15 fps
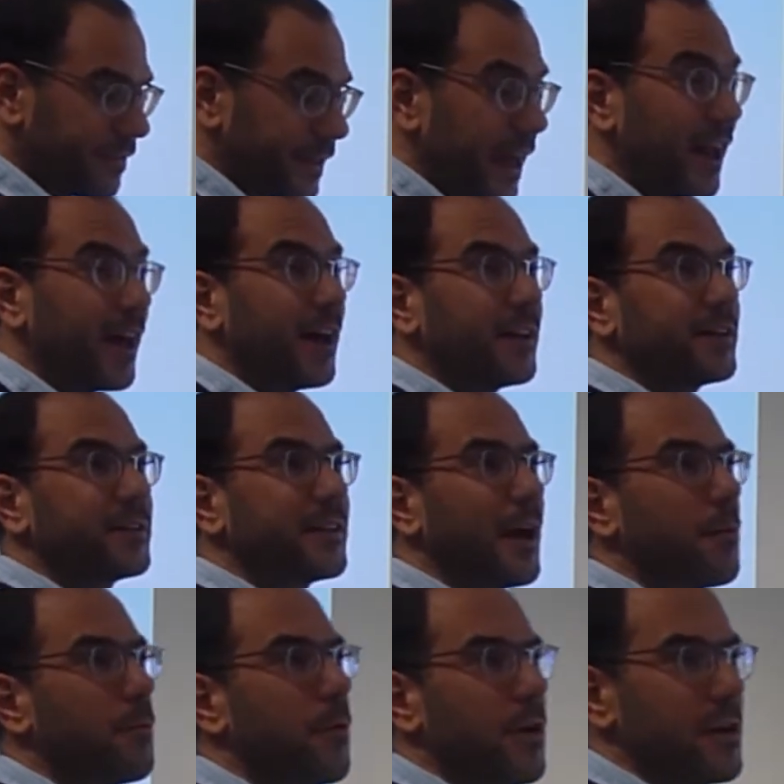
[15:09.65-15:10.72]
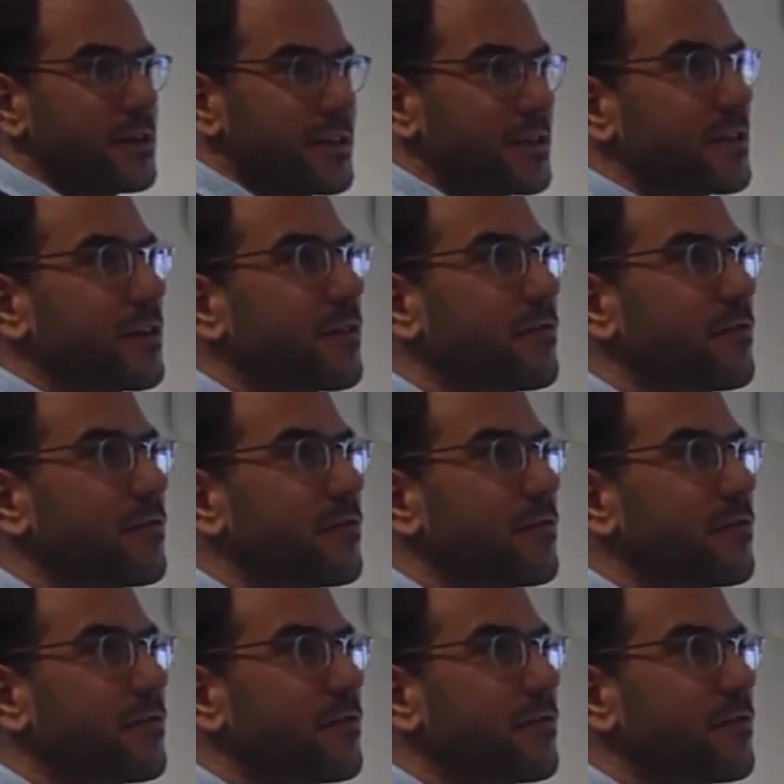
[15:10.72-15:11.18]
their worst